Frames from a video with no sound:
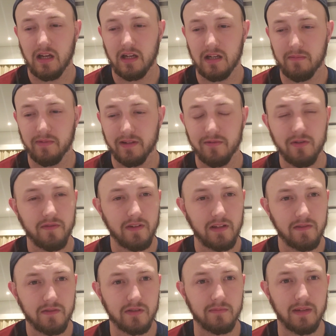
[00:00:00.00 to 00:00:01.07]
But I don't know if
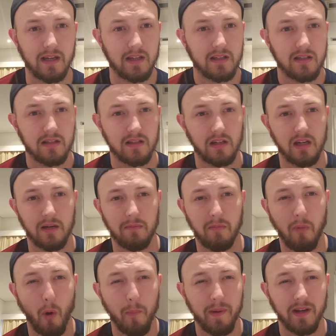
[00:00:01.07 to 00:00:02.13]
I'll ever go back.
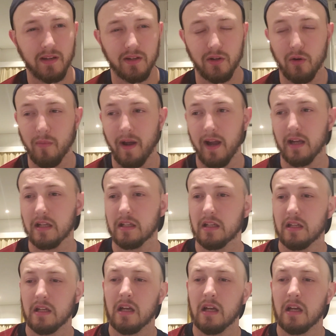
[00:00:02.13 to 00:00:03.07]
I'm hoping to go back,